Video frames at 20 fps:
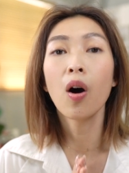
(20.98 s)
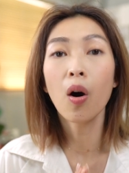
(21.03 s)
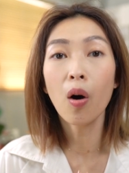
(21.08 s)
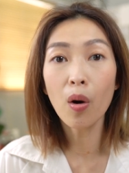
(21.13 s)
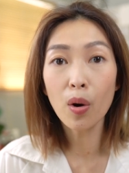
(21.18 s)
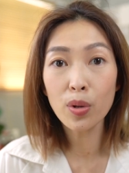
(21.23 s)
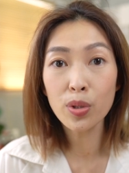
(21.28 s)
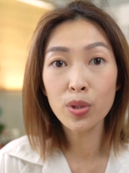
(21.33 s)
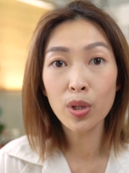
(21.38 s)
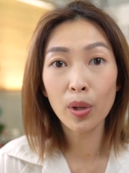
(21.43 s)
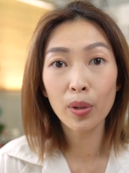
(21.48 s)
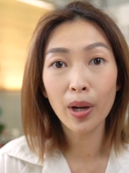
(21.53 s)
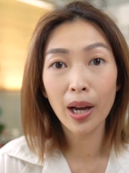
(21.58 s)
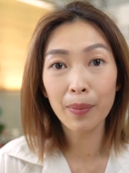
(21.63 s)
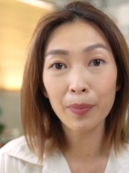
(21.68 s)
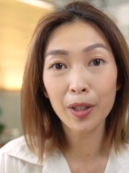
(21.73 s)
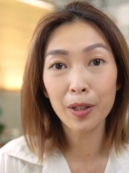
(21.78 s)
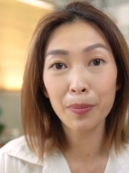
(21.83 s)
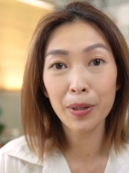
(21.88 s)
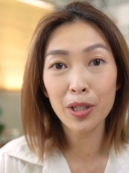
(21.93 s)
Also,
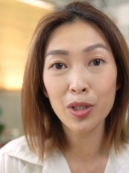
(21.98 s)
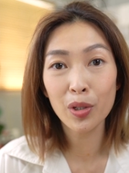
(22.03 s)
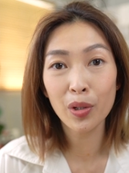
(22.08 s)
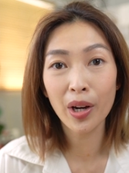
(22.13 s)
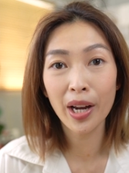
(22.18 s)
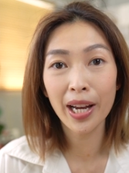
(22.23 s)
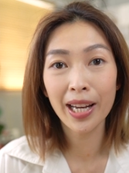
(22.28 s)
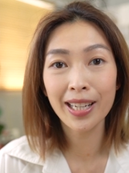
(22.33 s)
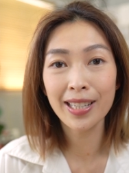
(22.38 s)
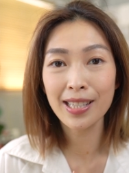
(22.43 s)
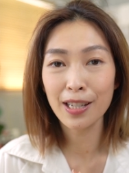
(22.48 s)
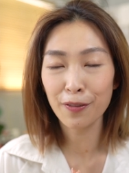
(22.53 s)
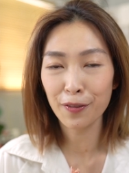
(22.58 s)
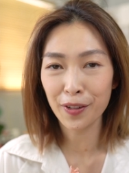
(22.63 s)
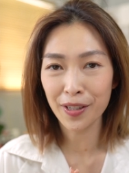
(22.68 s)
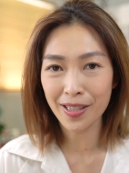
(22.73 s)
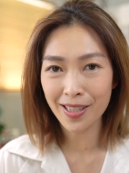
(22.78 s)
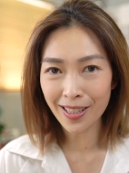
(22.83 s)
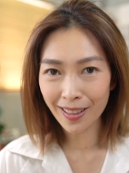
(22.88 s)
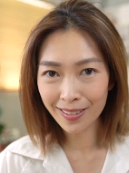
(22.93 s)
I'm going to be trying
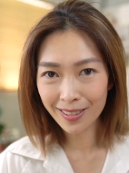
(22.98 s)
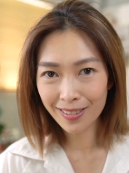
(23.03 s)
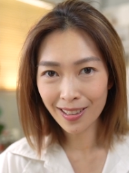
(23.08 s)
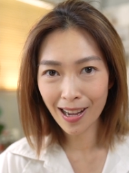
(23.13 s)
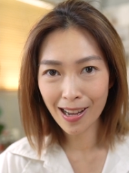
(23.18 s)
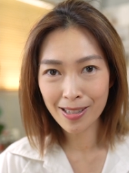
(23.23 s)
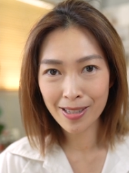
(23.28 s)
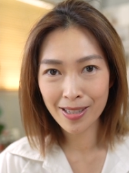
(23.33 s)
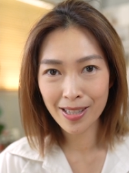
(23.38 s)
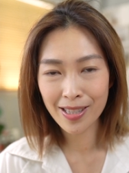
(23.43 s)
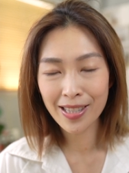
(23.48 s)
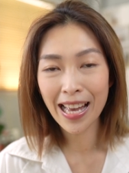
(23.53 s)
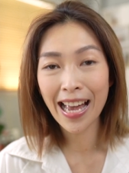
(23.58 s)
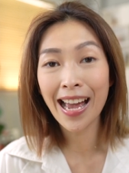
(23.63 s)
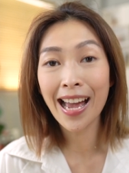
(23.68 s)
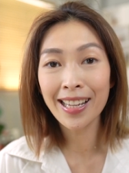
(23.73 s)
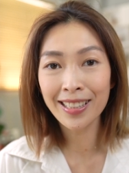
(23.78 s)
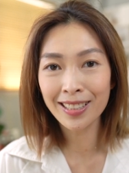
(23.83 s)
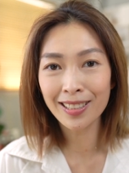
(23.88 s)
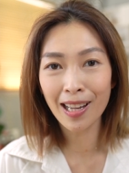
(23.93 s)
different sunglasses
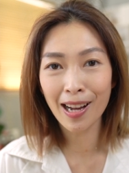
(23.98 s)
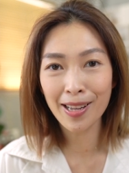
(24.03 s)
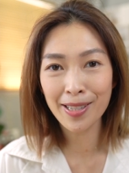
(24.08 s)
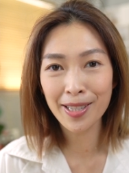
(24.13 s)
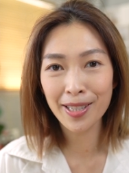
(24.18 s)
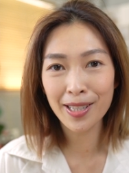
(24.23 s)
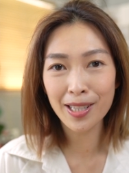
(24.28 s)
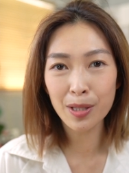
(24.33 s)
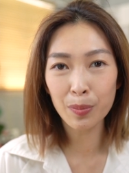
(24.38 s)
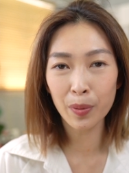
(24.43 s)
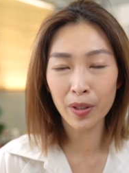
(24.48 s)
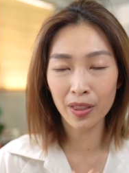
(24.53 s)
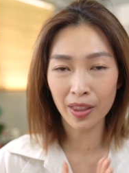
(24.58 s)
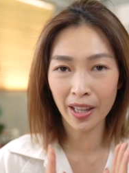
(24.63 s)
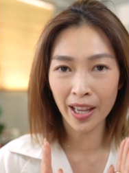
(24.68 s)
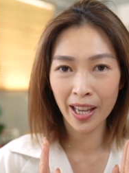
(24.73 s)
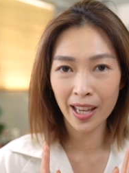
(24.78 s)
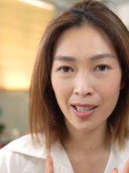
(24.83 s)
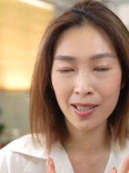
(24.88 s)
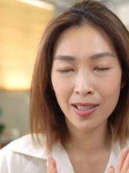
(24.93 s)
and glasses with the
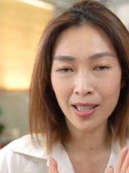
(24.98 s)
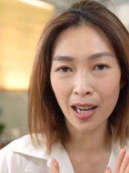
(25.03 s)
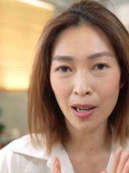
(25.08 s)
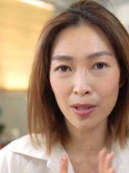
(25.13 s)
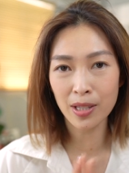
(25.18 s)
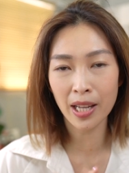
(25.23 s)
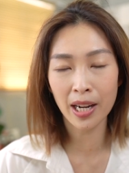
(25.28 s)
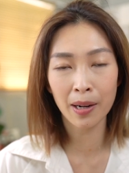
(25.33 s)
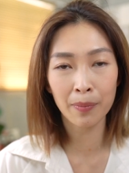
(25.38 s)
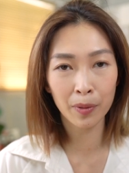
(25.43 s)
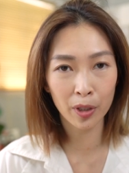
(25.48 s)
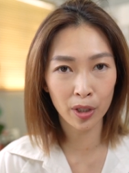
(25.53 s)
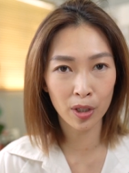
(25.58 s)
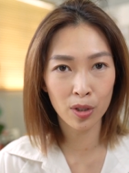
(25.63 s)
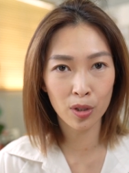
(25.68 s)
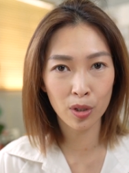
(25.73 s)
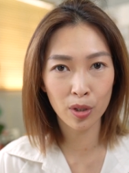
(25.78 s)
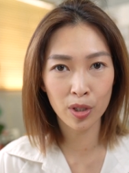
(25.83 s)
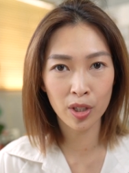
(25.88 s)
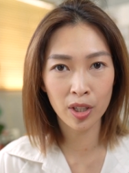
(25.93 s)
hairstyles that I'm going to do